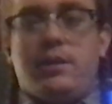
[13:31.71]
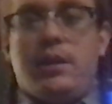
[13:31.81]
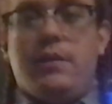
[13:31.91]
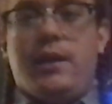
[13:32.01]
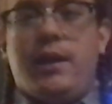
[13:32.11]

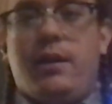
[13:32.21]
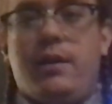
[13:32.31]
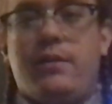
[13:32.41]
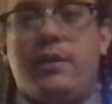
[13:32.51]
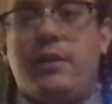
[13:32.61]
and that
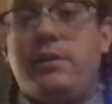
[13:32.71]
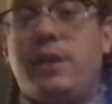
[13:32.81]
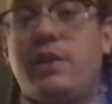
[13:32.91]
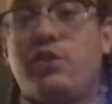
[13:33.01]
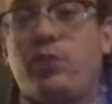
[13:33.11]
is an
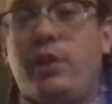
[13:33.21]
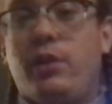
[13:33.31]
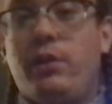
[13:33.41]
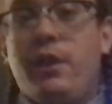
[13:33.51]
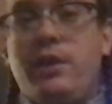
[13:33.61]

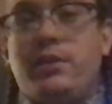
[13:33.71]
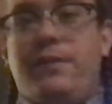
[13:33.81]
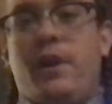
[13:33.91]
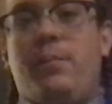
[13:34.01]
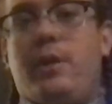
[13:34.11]
industrial
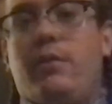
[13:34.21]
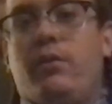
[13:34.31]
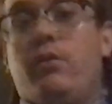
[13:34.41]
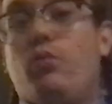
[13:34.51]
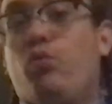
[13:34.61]
development
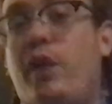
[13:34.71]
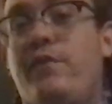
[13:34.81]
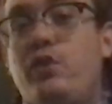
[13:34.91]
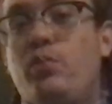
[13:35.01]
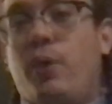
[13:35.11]

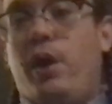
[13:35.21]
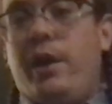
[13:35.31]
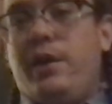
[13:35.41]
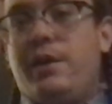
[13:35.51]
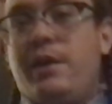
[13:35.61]
revenue bond,